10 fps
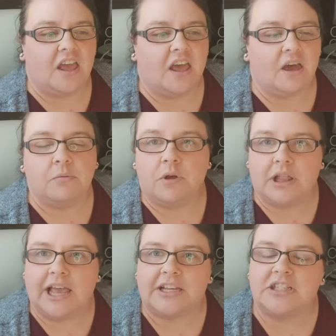I
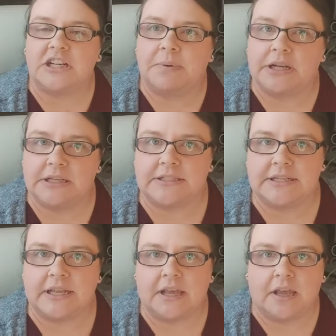will actually
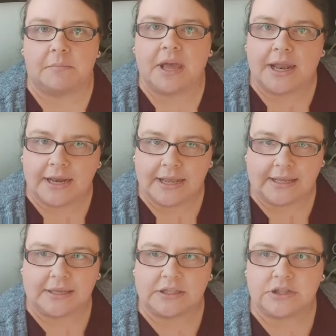put a
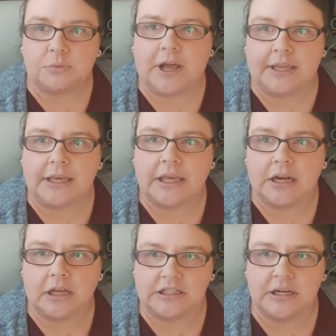link to where you
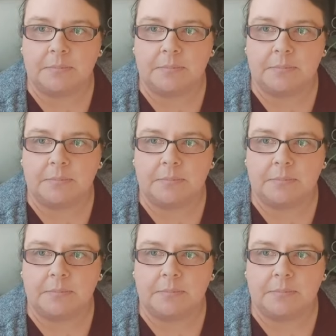can actually